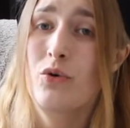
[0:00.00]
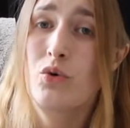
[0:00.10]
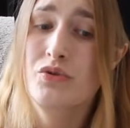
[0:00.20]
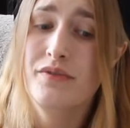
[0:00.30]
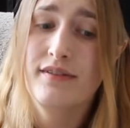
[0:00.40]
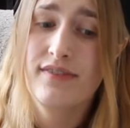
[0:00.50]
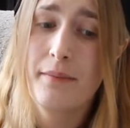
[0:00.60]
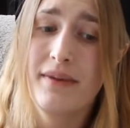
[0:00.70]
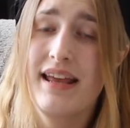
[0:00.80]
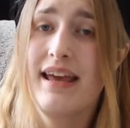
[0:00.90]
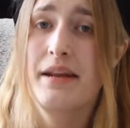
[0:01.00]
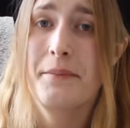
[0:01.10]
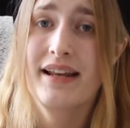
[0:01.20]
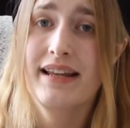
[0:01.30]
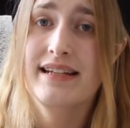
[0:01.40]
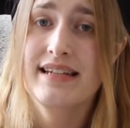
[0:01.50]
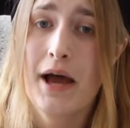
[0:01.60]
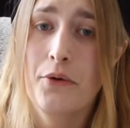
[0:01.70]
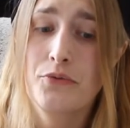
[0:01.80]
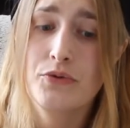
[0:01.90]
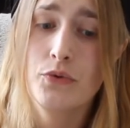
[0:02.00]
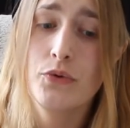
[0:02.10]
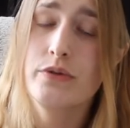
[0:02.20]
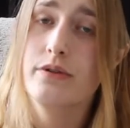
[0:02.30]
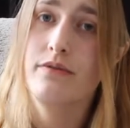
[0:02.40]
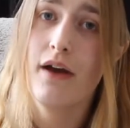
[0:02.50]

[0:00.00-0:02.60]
ordinary family and a middling town sort,